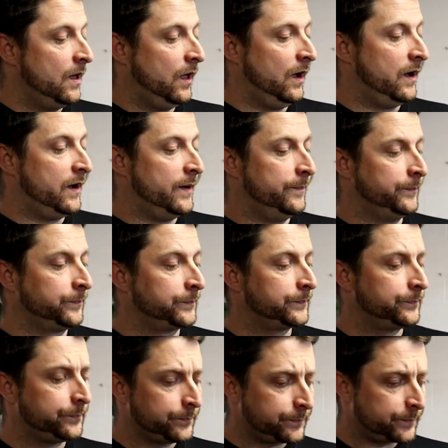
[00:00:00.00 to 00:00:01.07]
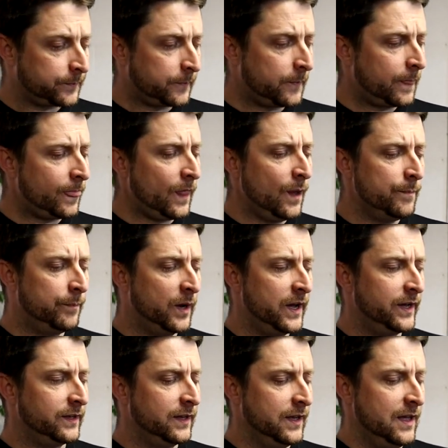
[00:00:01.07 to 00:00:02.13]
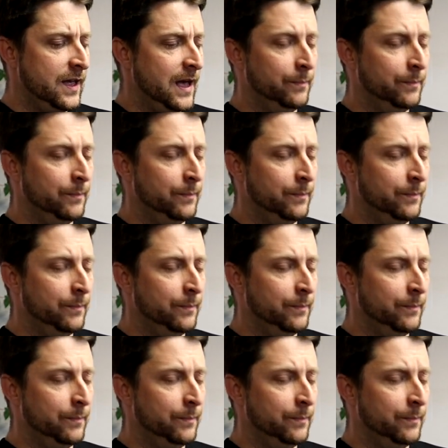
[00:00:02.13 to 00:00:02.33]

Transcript: But